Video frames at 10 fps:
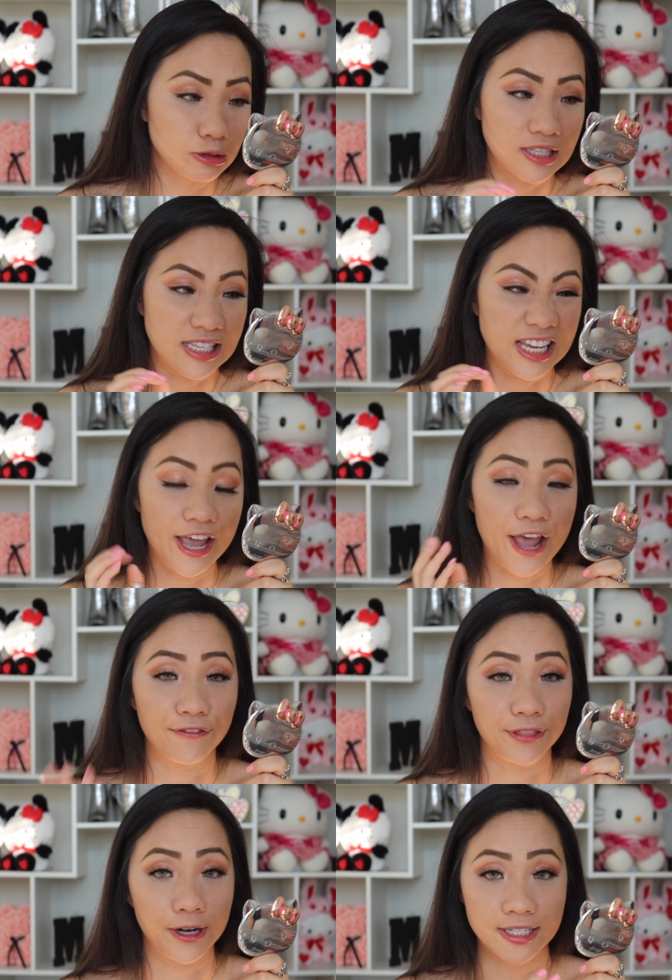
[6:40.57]
to see
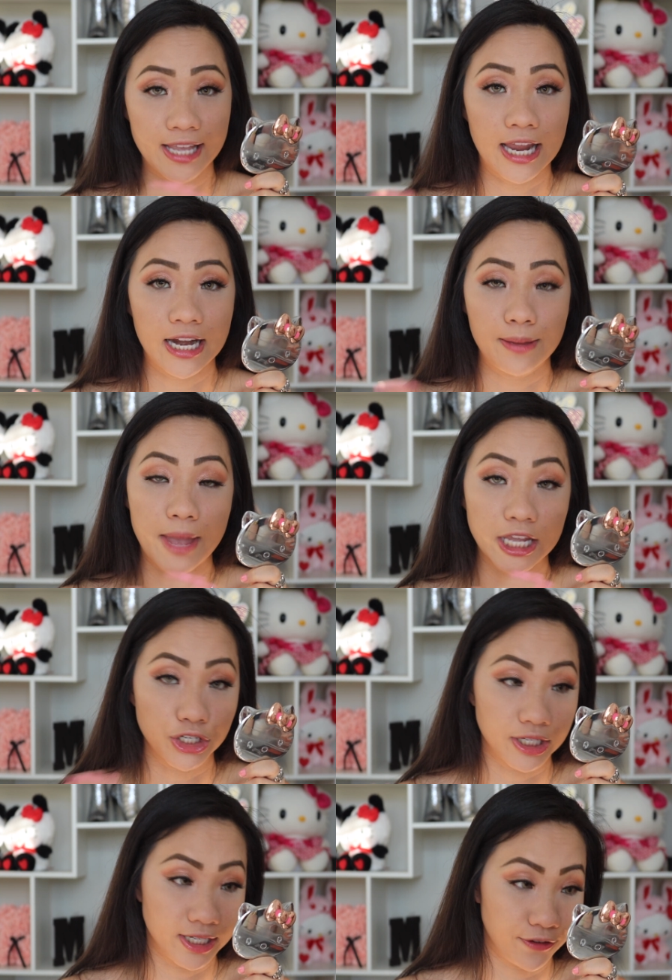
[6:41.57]
if there's any
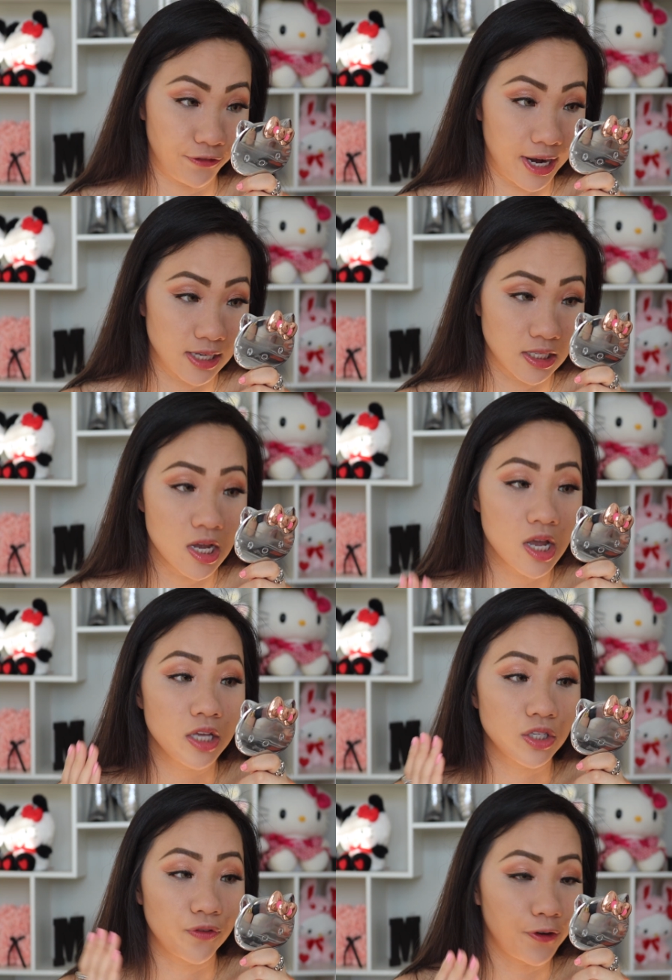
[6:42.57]
major difference.
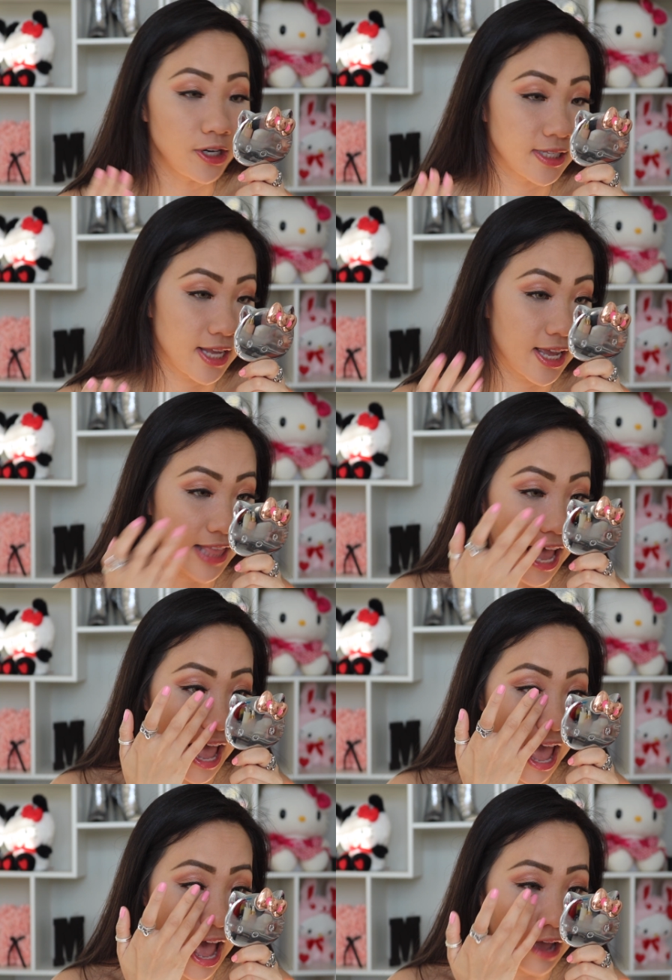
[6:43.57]
So first thing that I
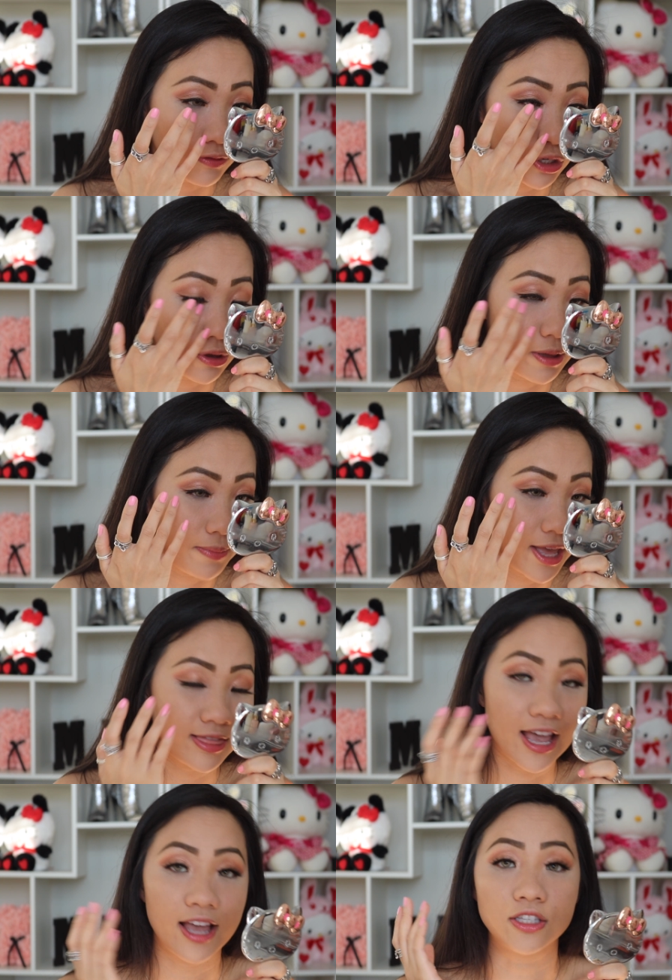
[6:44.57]
have to admit
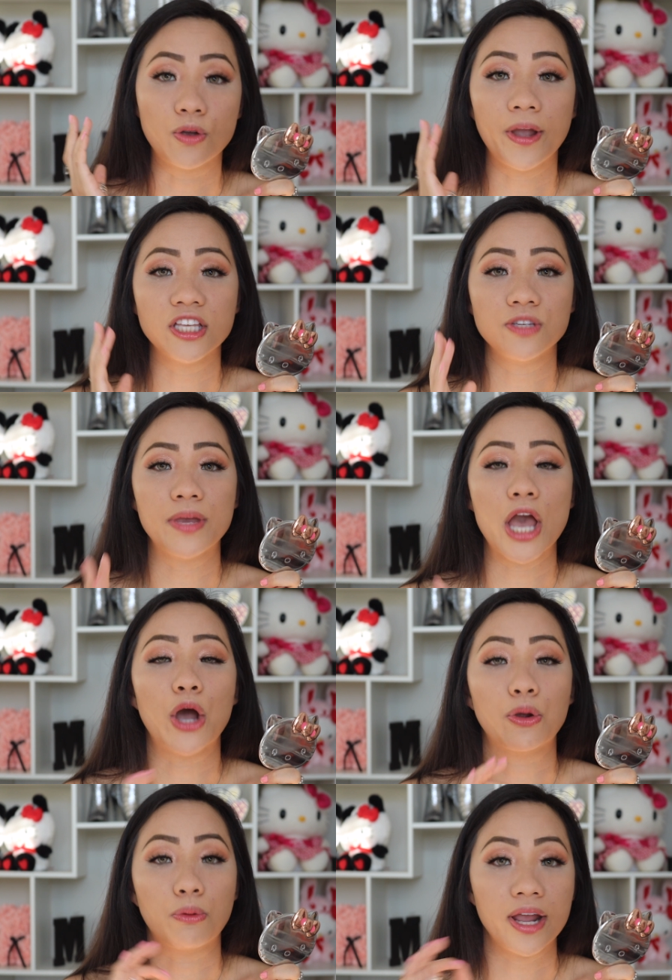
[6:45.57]
that is going to be
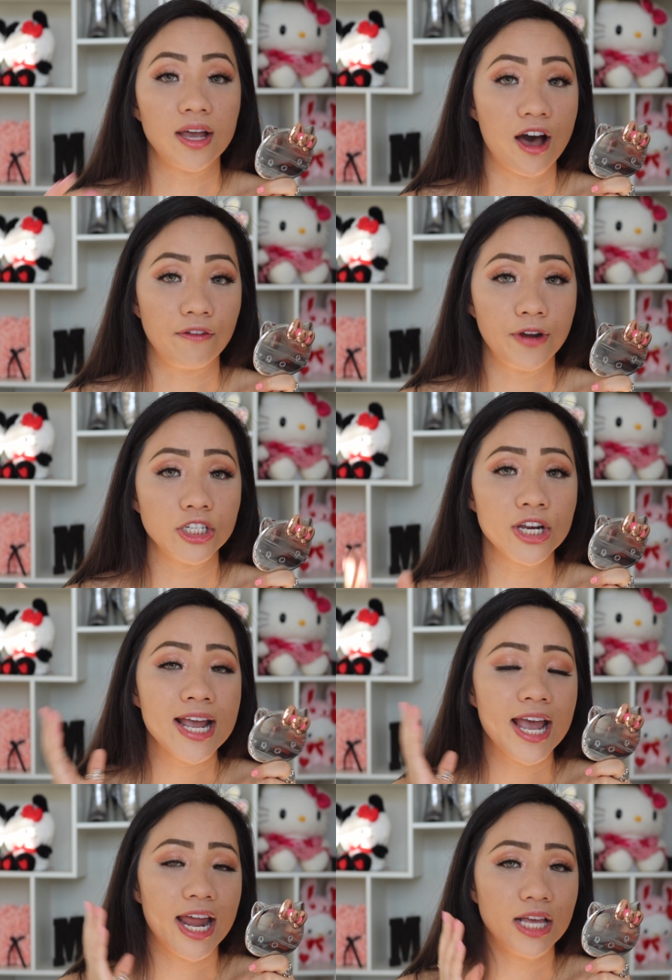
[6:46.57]
a great
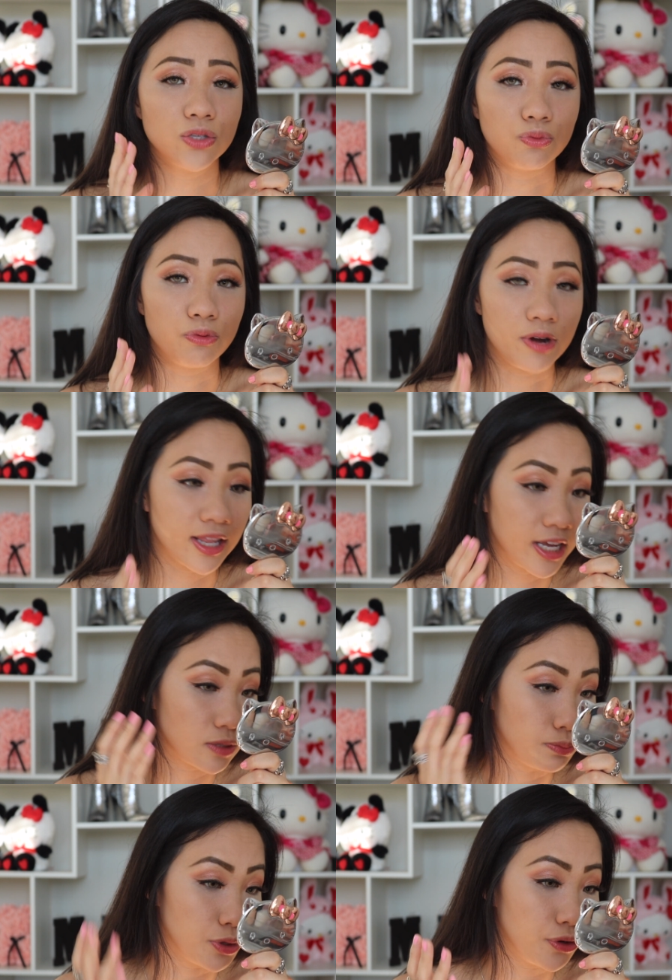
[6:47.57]
coverage, it is really
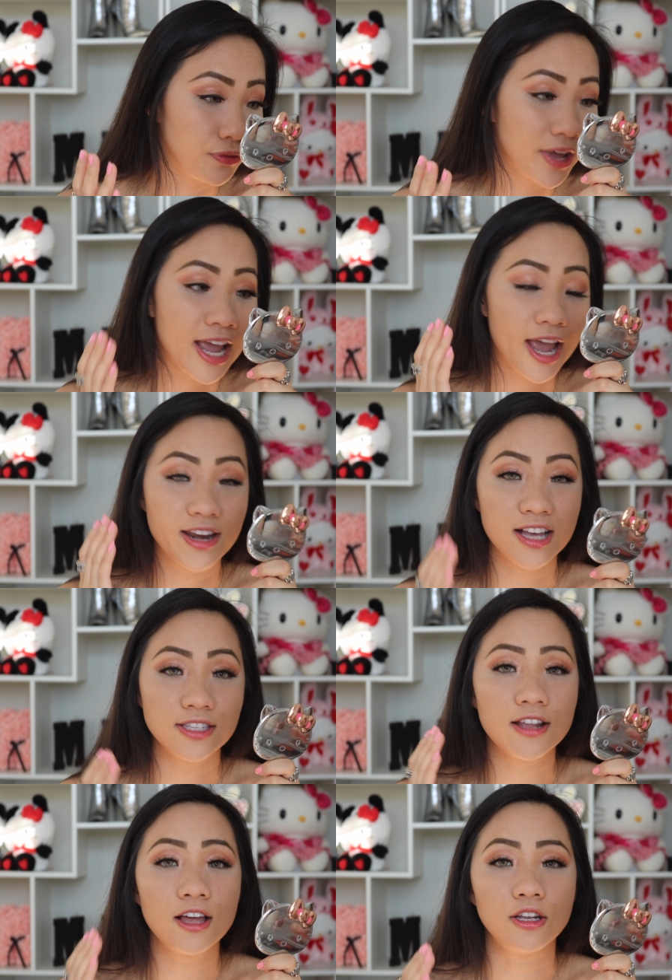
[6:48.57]
smooth. It does
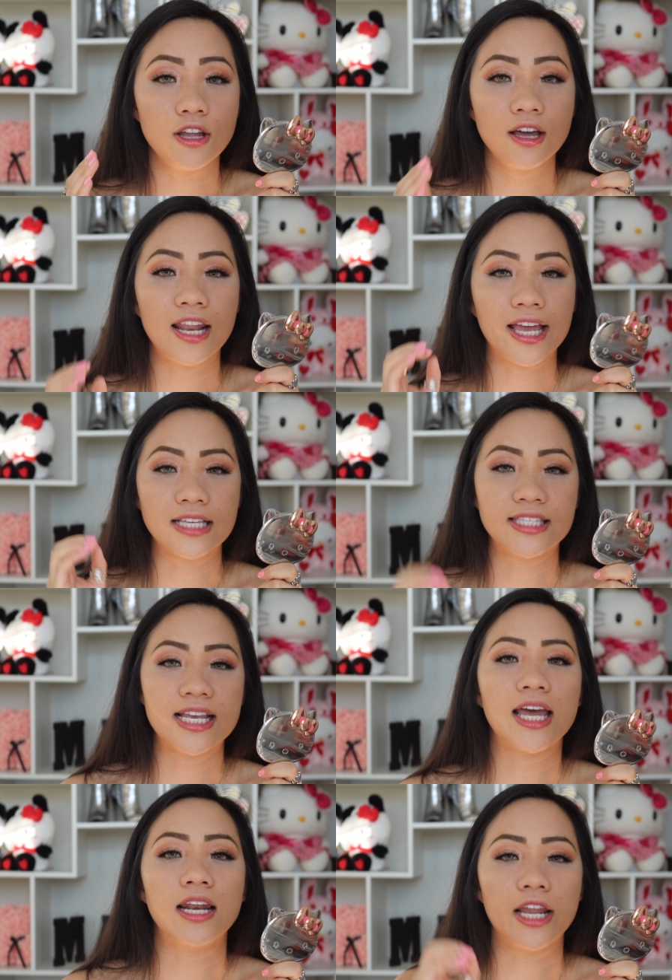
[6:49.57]
not look like a
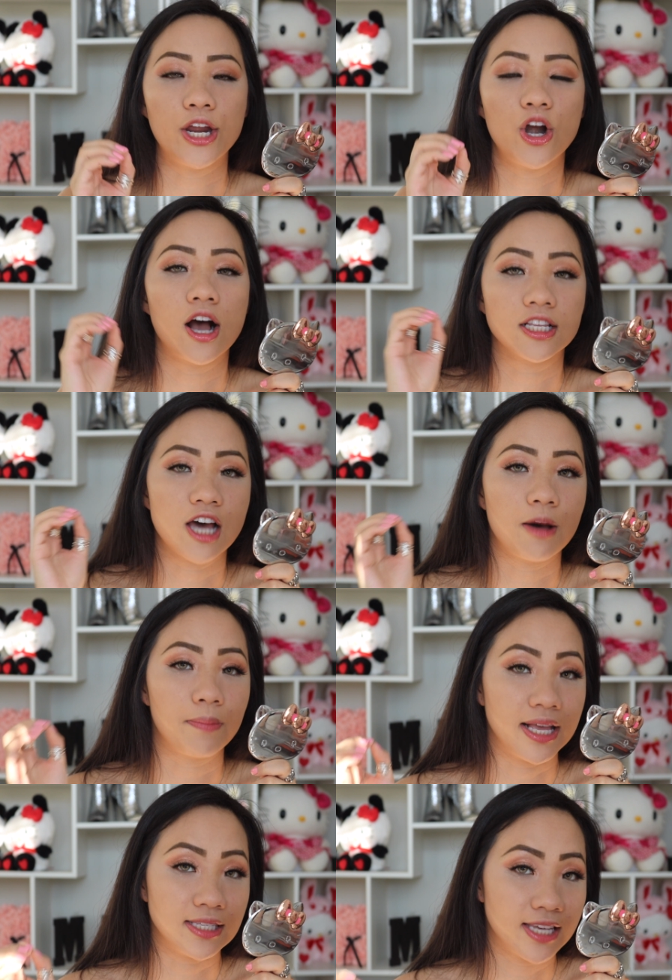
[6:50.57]
second layer on top of
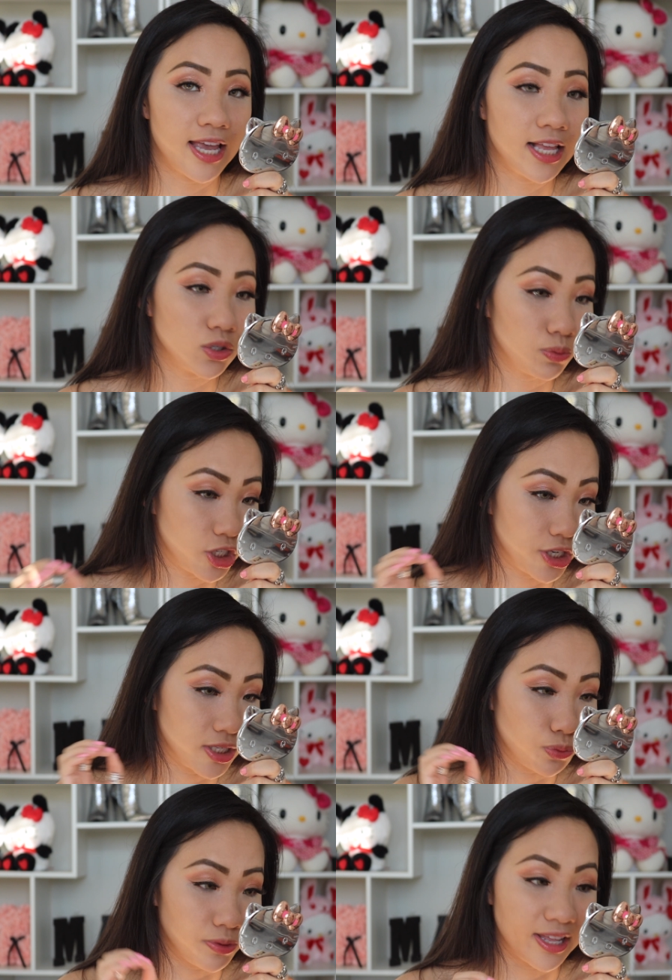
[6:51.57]
my skins, which
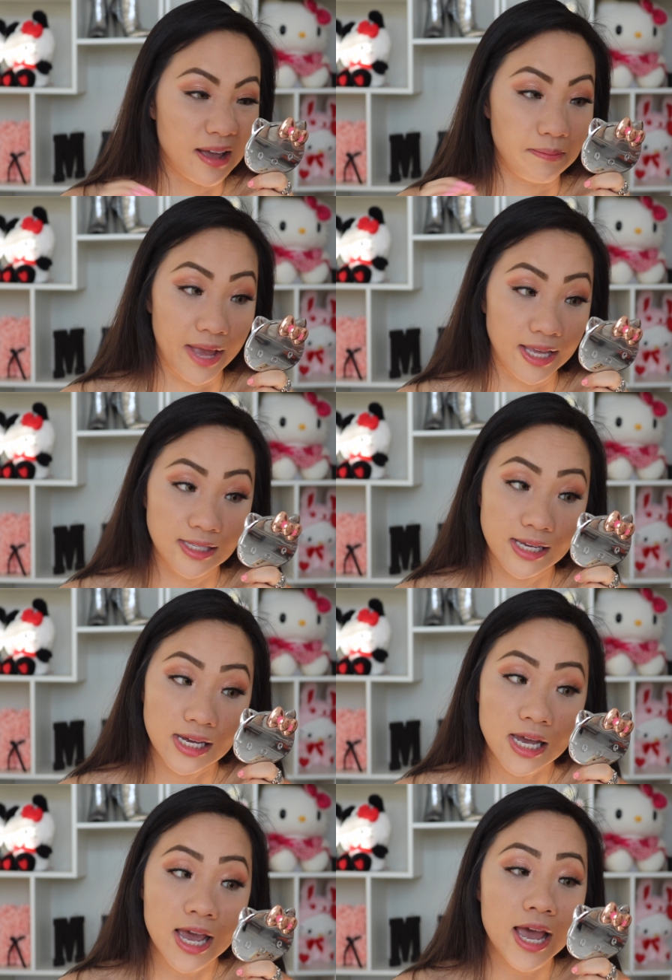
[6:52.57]
is really amazing.